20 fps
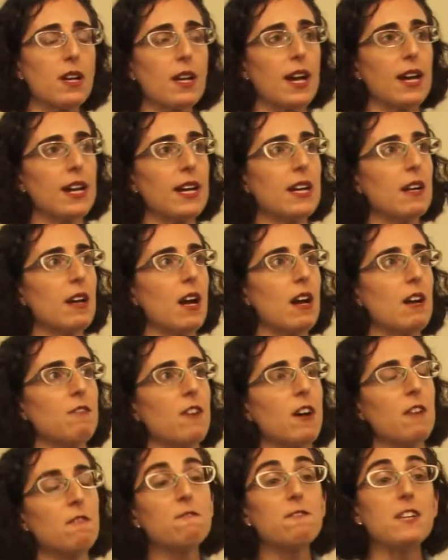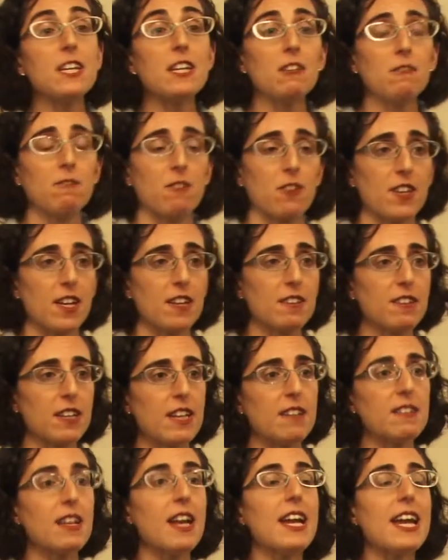of a feel for this
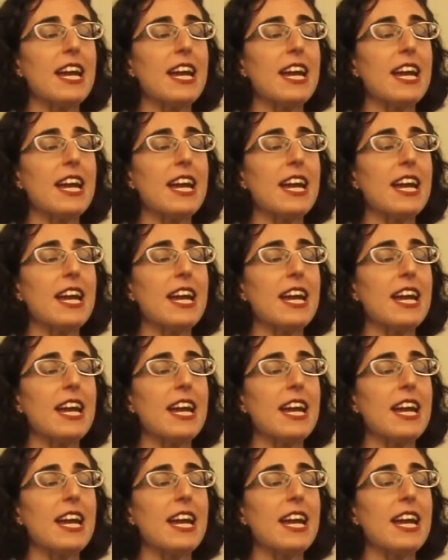is